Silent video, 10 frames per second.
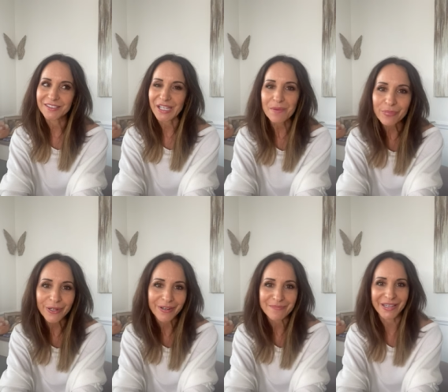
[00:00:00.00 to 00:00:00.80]

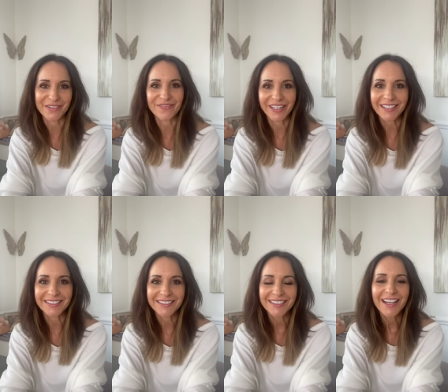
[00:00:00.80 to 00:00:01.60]
temporary
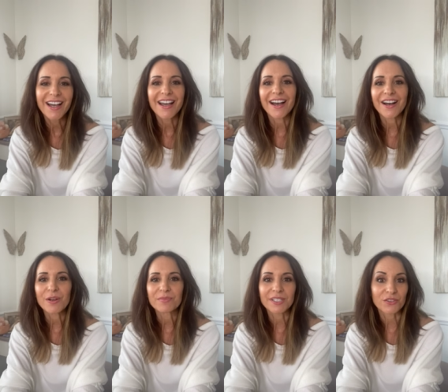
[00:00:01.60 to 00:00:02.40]
benefit,
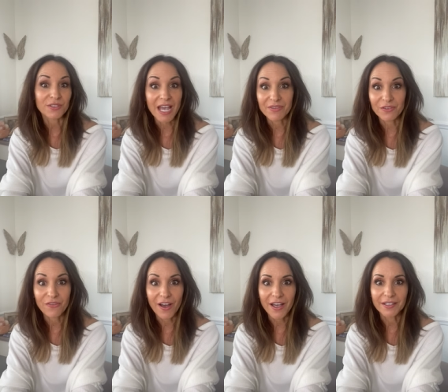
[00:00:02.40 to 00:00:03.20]
um, such as having
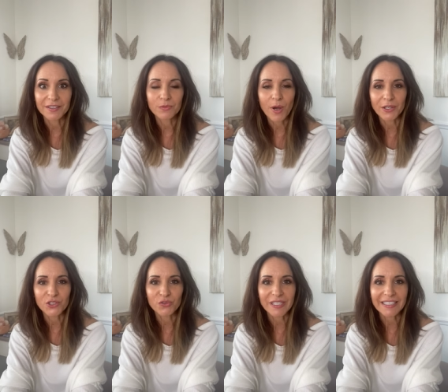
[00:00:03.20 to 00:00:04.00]
fun while you're
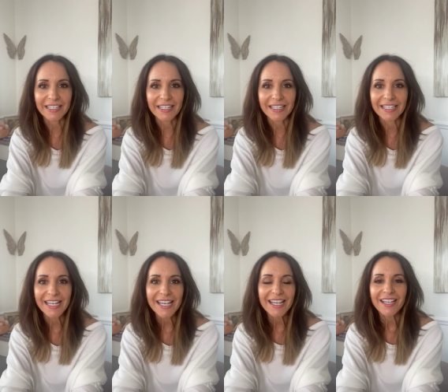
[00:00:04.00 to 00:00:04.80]
drinking,
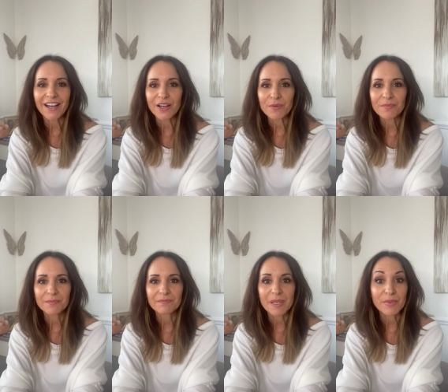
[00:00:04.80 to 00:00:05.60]
um,
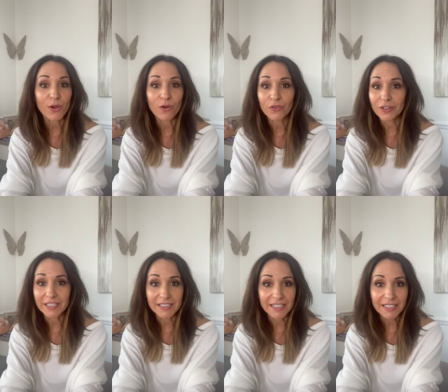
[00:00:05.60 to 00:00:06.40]
maybe
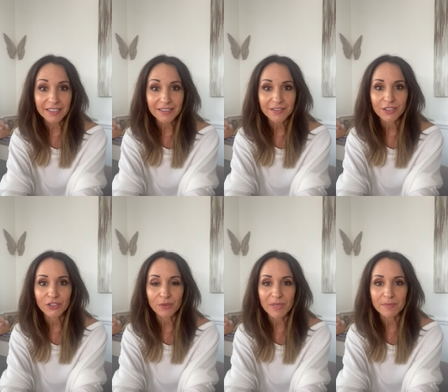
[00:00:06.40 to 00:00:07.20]
overeating, you
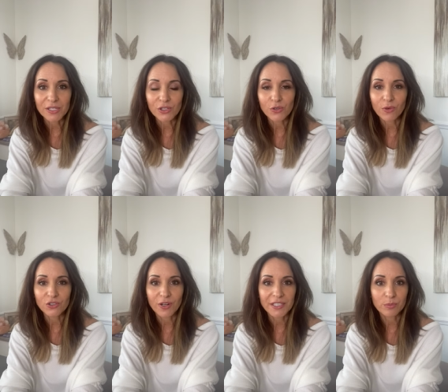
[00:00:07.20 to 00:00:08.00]
know, maybe you are
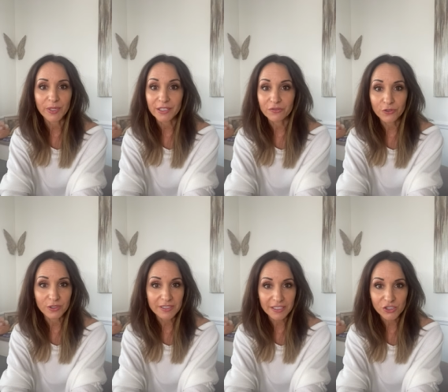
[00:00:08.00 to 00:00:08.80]
trying to break a food
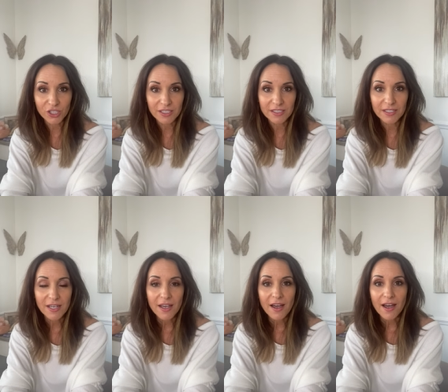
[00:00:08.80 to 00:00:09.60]
addiction,
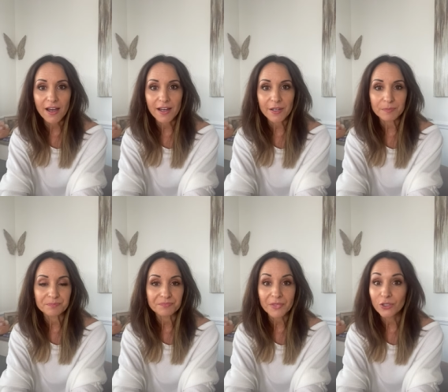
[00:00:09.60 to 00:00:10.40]

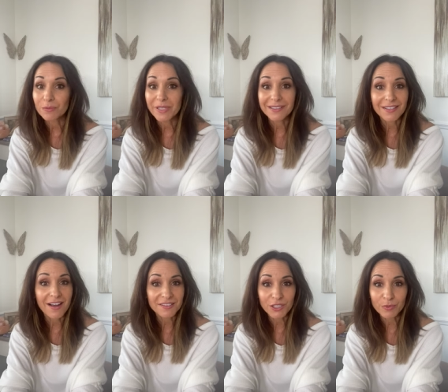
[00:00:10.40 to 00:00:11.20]
um, could be a
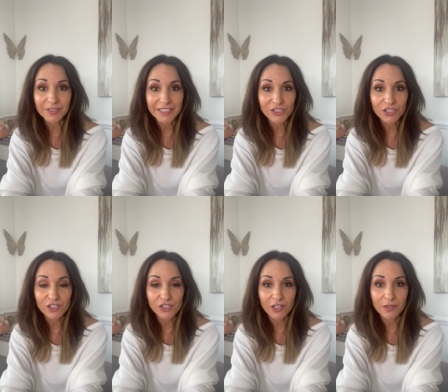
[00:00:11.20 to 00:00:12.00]
toxic
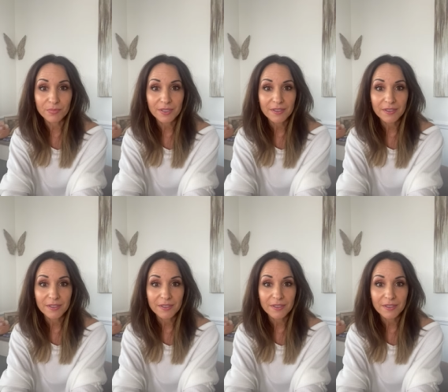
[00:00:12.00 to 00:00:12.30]
relationship.